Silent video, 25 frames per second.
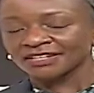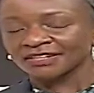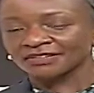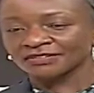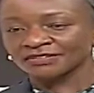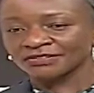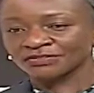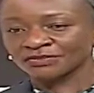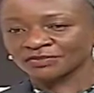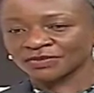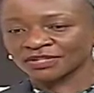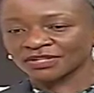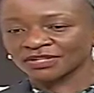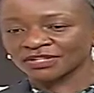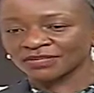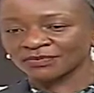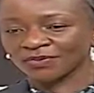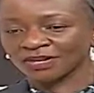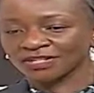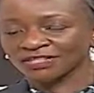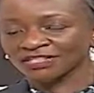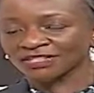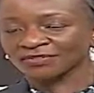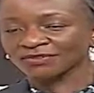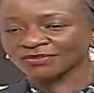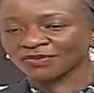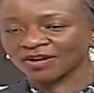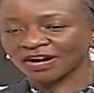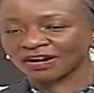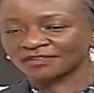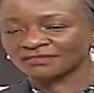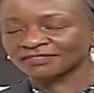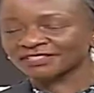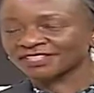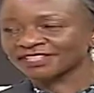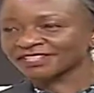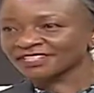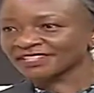so we wanted to
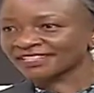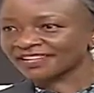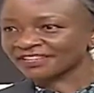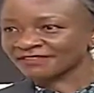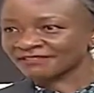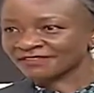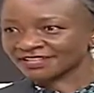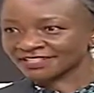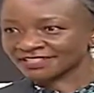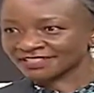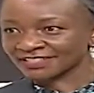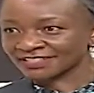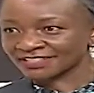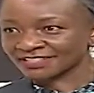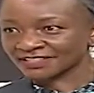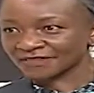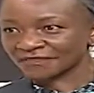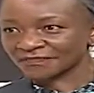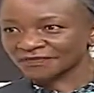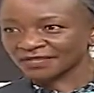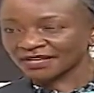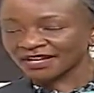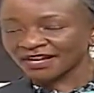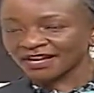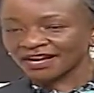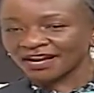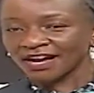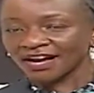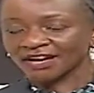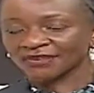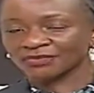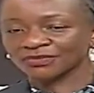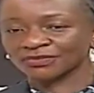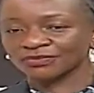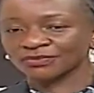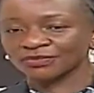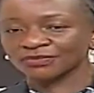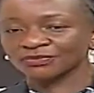have gender diversity. Mm -hmm.
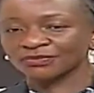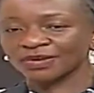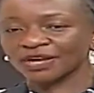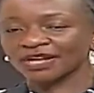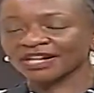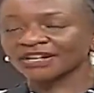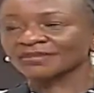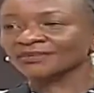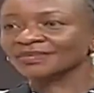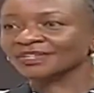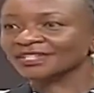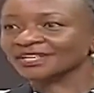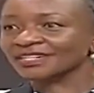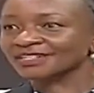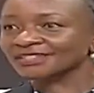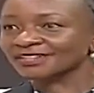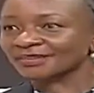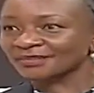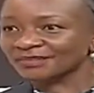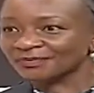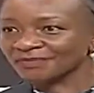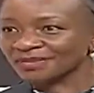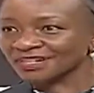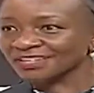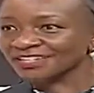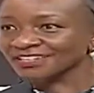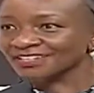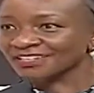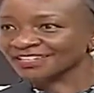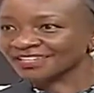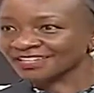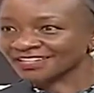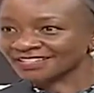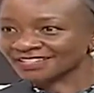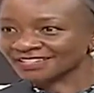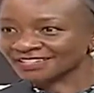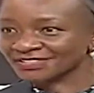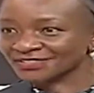And we thought, where can we get a woman in the
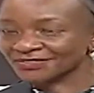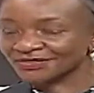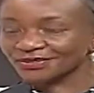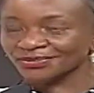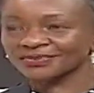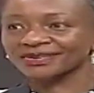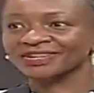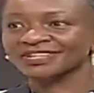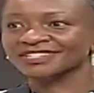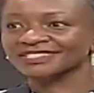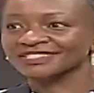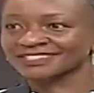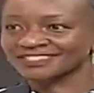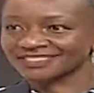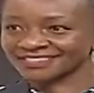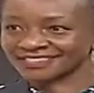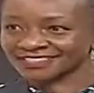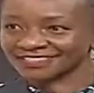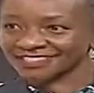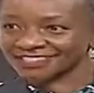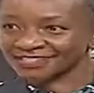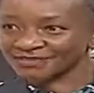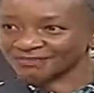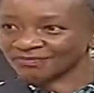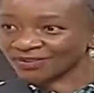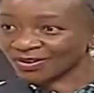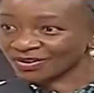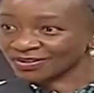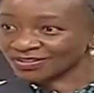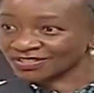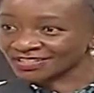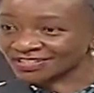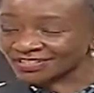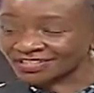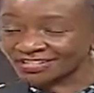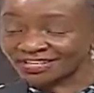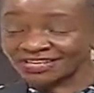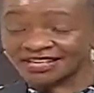industry who can sit in this
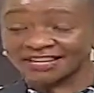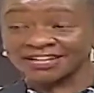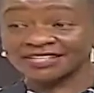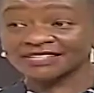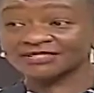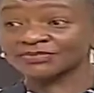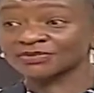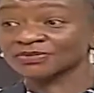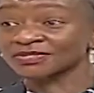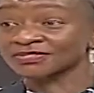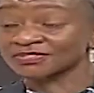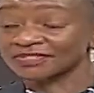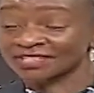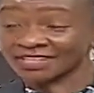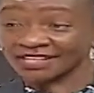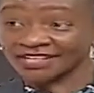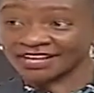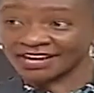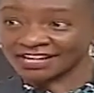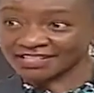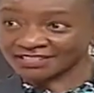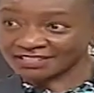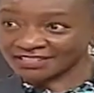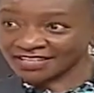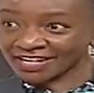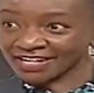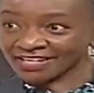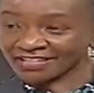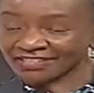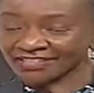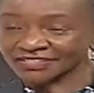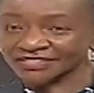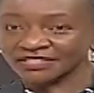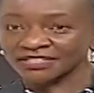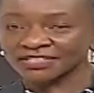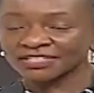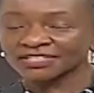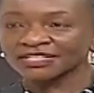board? Mm-hmm. It was really a
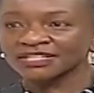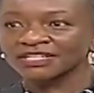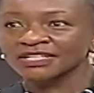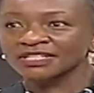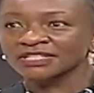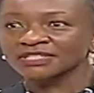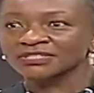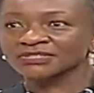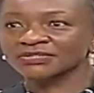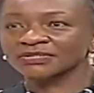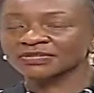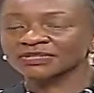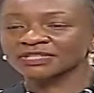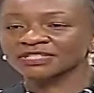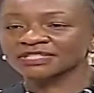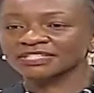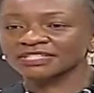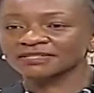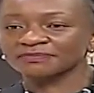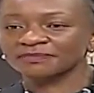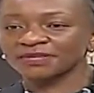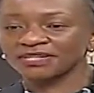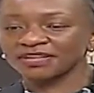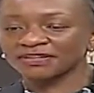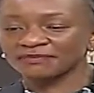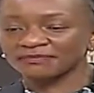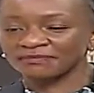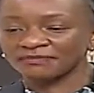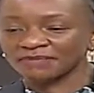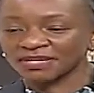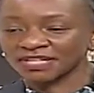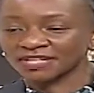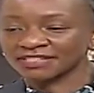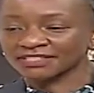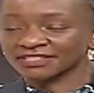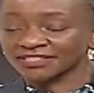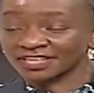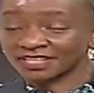challenge. So it has been a
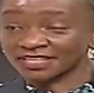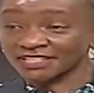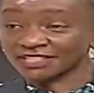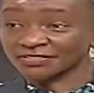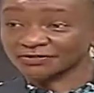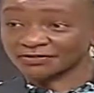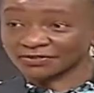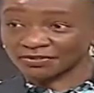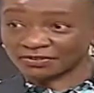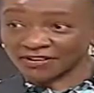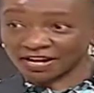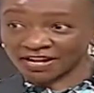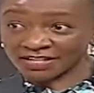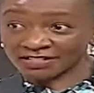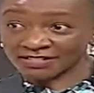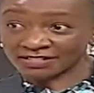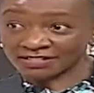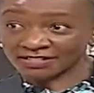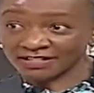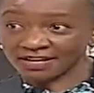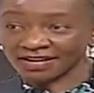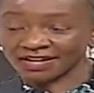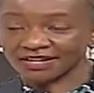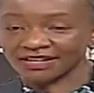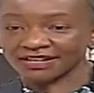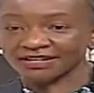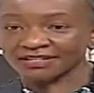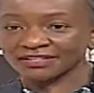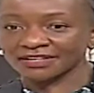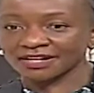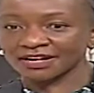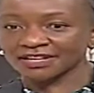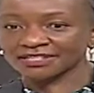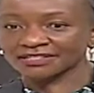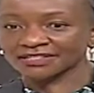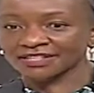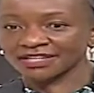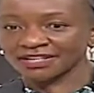big challenge for us uh,
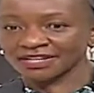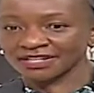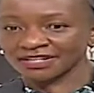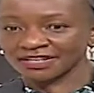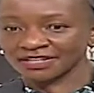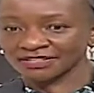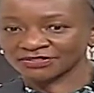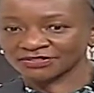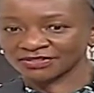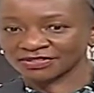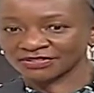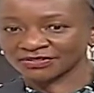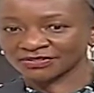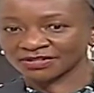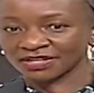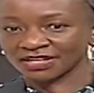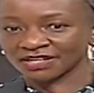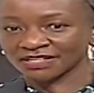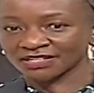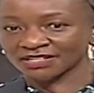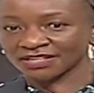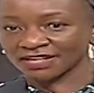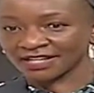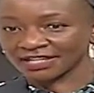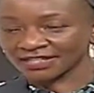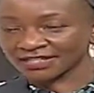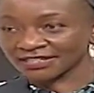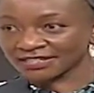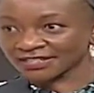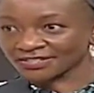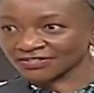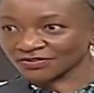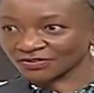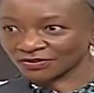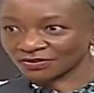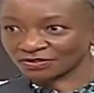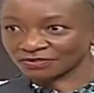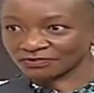as the industry to get
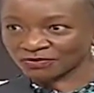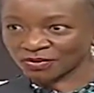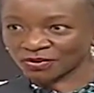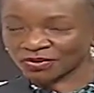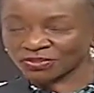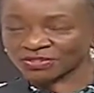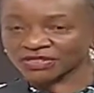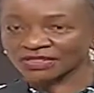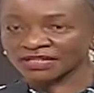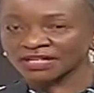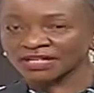ladies on board.